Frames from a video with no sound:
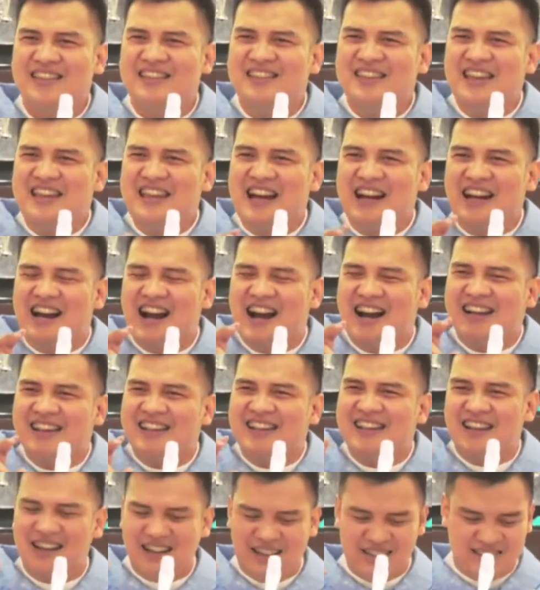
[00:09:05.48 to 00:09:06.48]
hindi
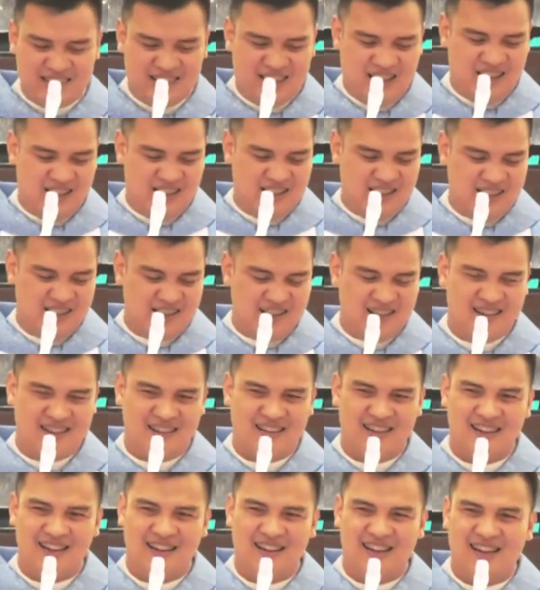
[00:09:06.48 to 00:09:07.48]
nakaakyat ang
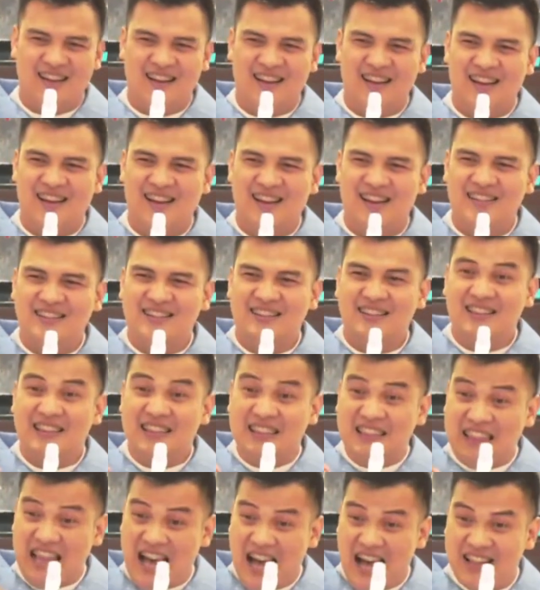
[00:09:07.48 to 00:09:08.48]

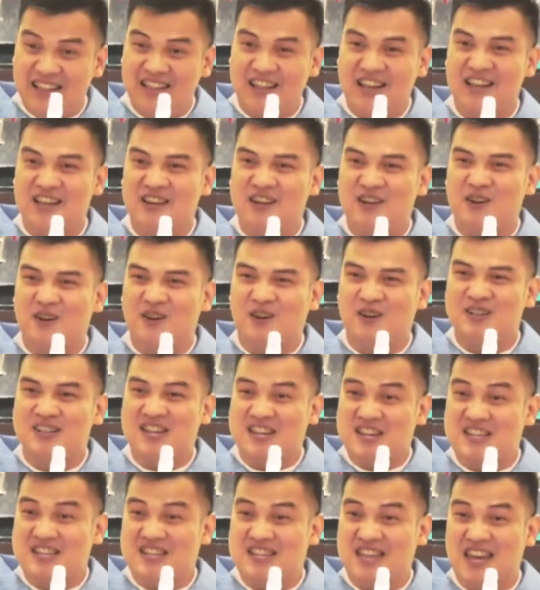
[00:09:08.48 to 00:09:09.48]
nanay ko
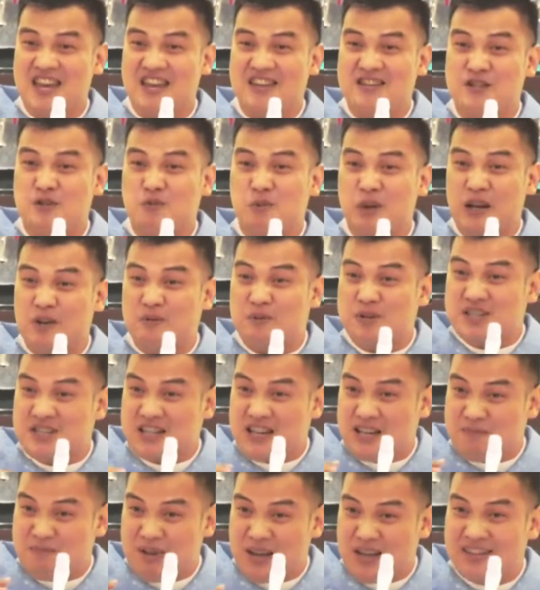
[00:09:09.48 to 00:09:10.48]
sa stage when I
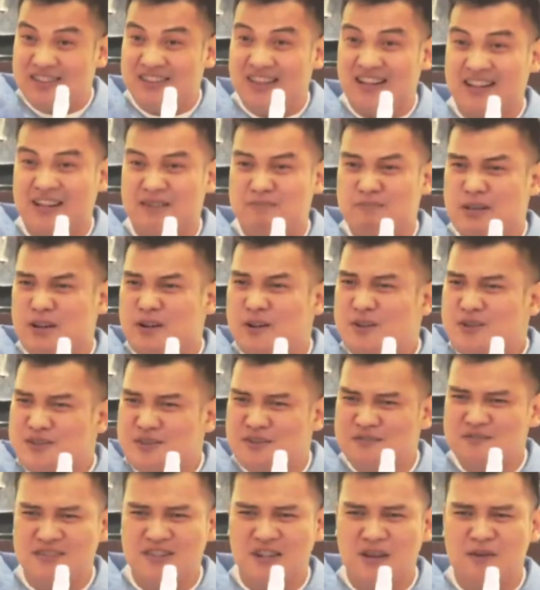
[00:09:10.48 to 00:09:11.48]
was elementary
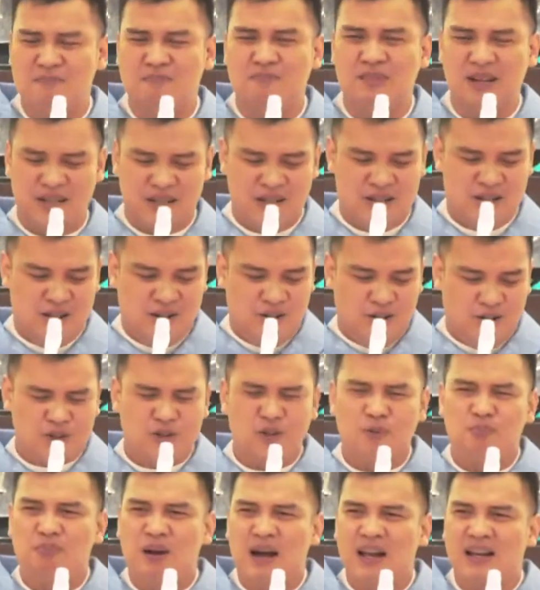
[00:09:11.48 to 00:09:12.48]
because of some
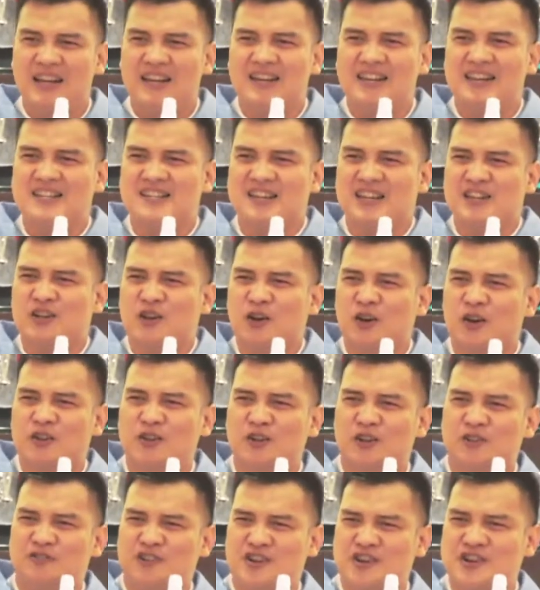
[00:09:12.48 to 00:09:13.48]
also politics and
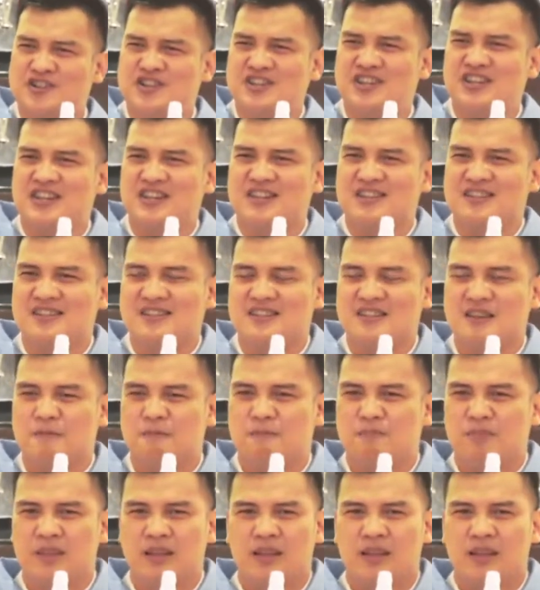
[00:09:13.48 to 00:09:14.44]
controversies.